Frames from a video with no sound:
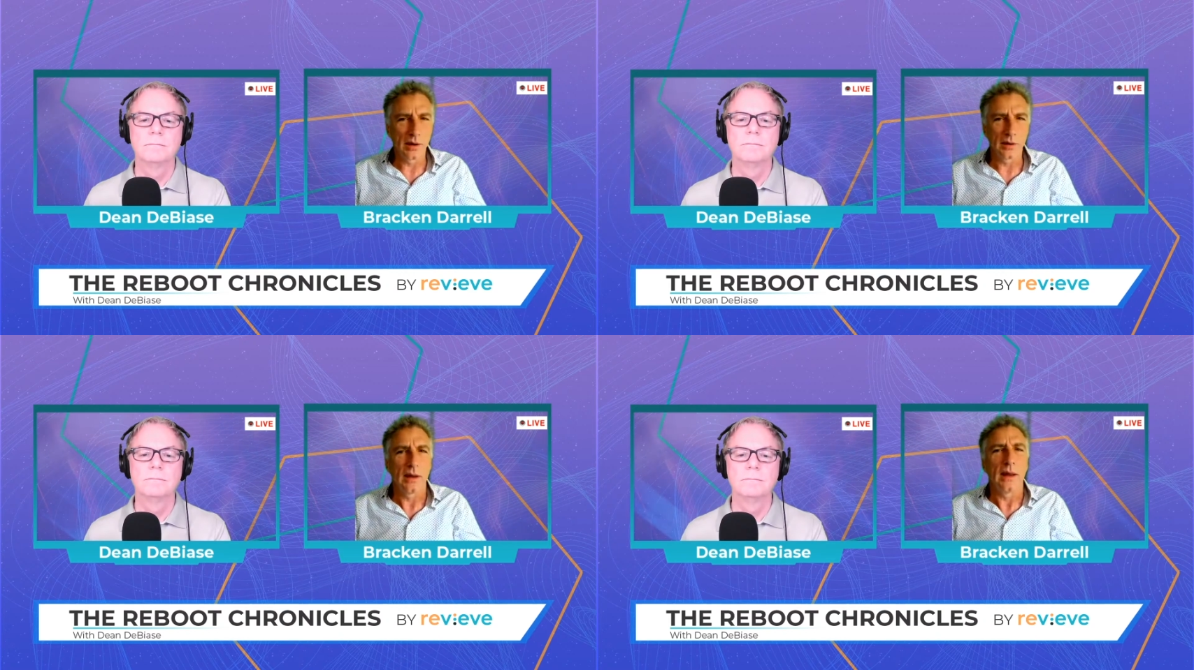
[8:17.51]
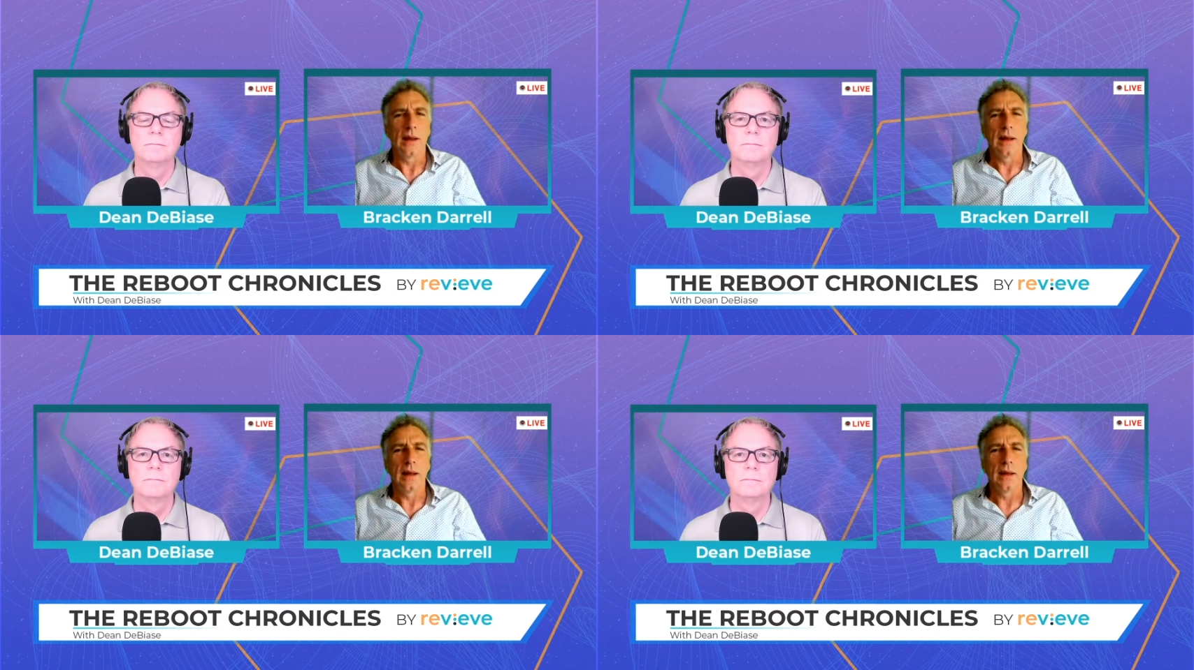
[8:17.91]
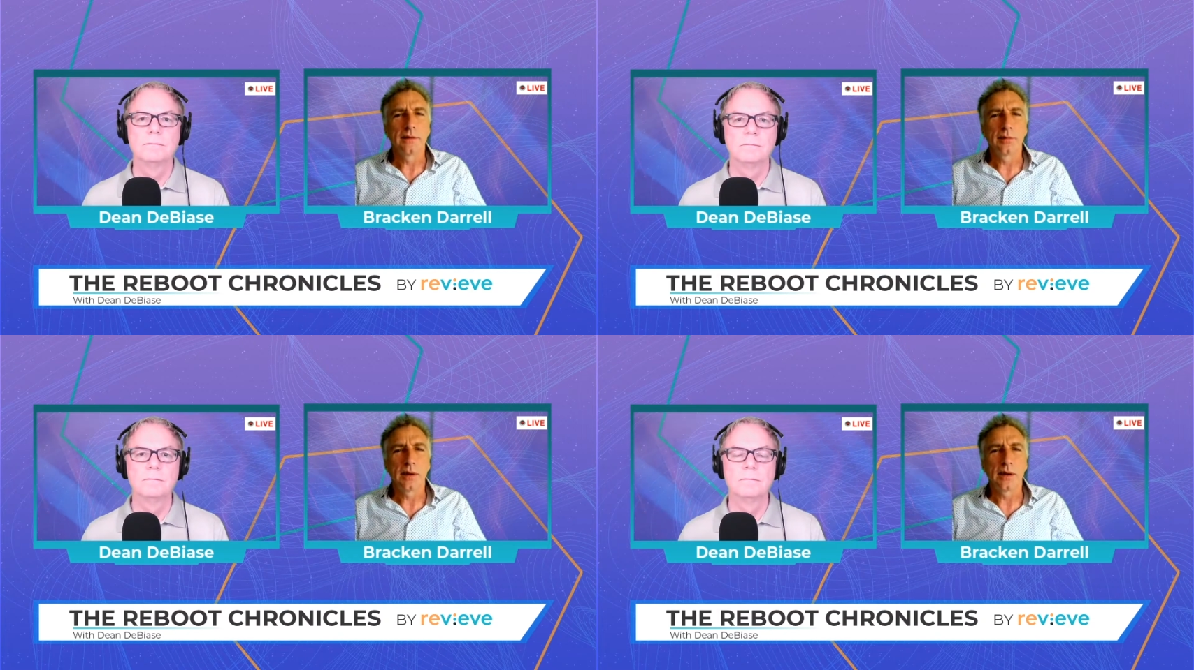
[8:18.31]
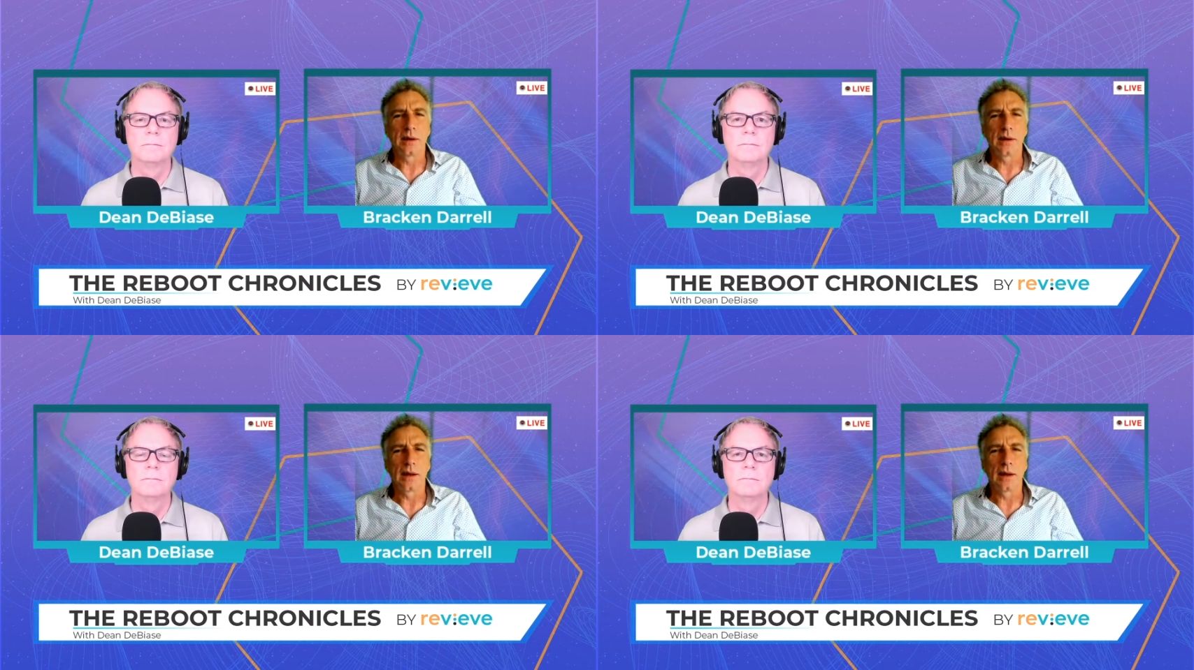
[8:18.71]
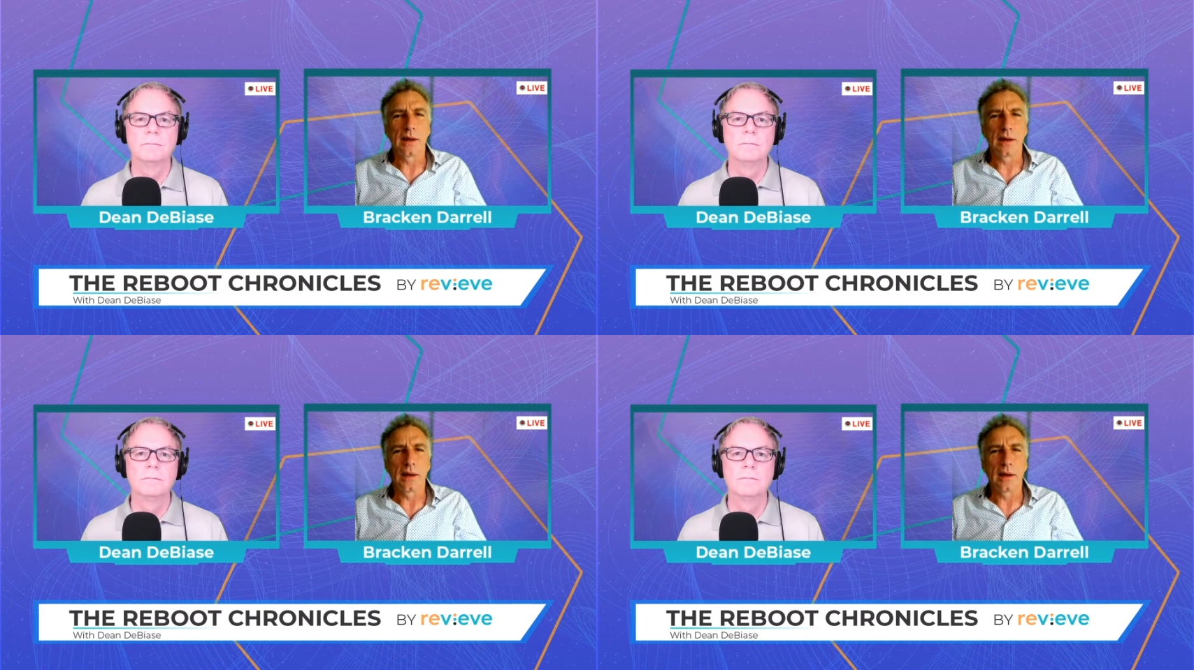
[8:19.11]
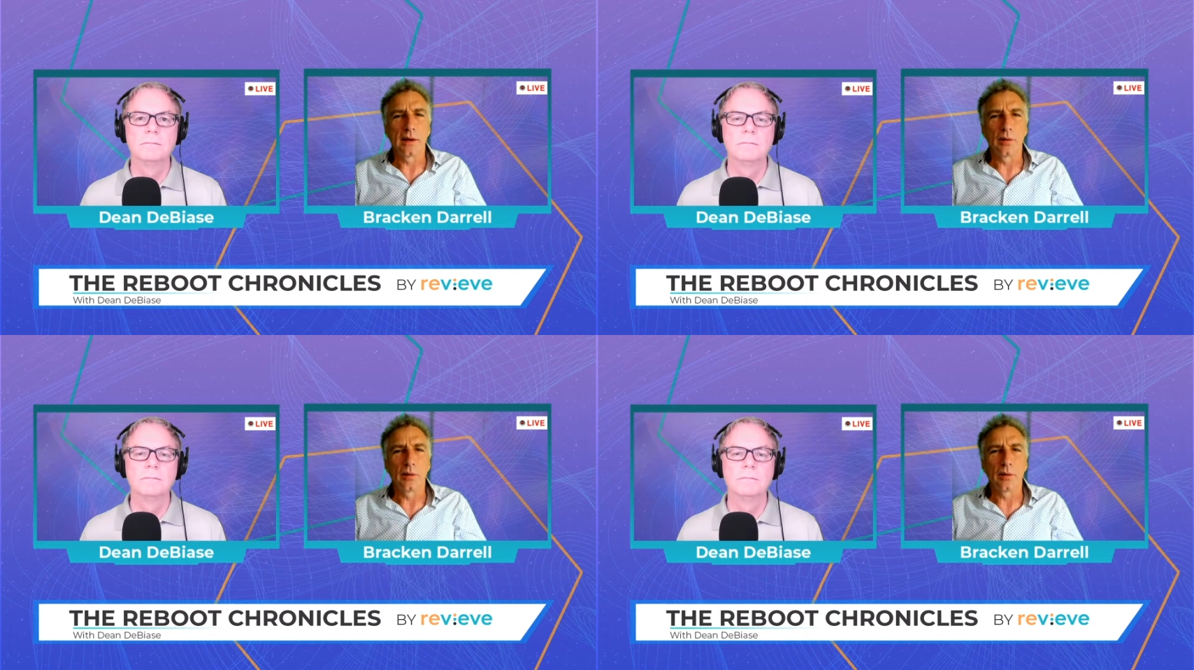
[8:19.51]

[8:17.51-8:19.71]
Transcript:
Speaker 1: You know, it's been a uh, in a